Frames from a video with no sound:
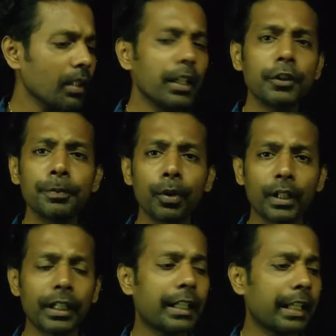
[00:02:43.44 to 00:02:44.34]
Let us
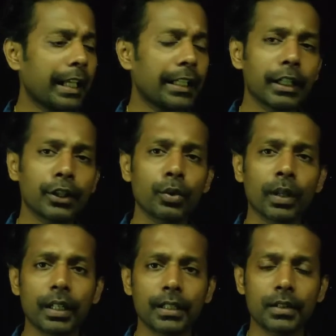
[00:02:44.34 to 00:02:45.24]
plot a data to
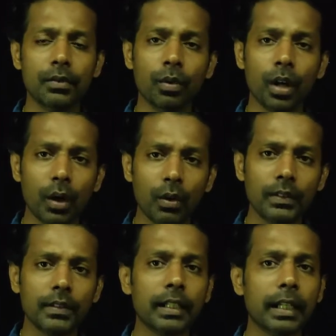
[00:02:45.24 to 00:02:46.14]
understand how
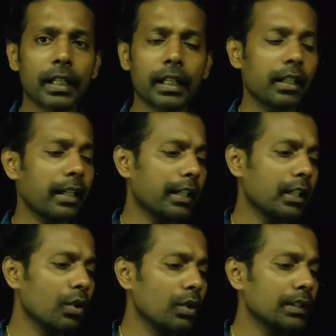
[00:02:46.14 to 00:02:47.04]
the straight line
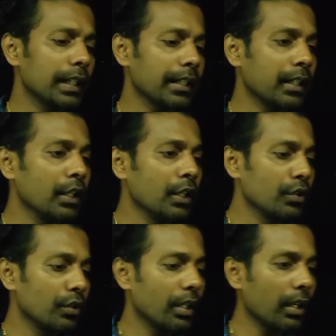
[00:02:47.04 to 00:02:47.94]
data looks like.
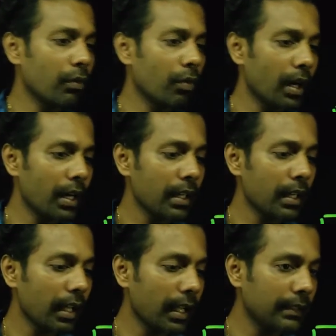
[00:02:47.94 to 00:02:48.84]
So we have
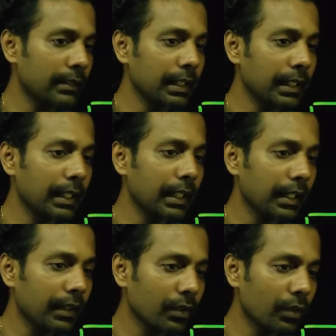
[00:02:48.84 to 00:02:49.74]
1 and
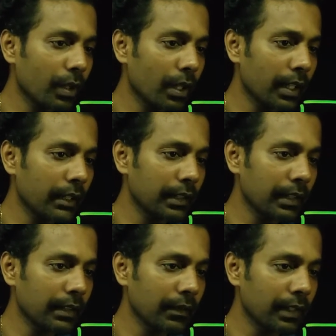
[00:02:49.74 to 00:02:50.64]
3. So 1 and
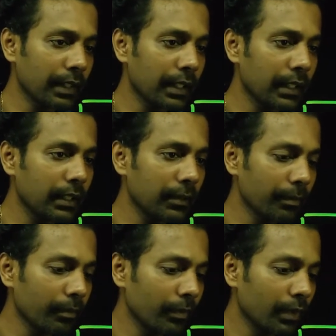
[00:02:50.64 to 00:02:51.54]
3 somewhere here.
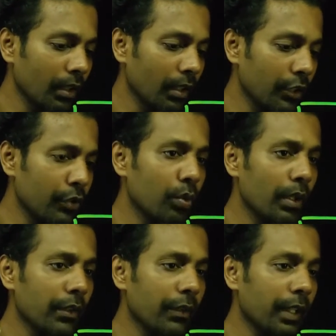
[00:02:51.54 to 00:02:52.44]
2
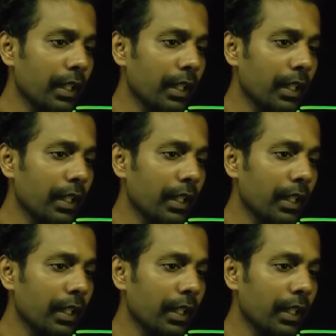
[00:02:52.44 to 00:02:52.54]
and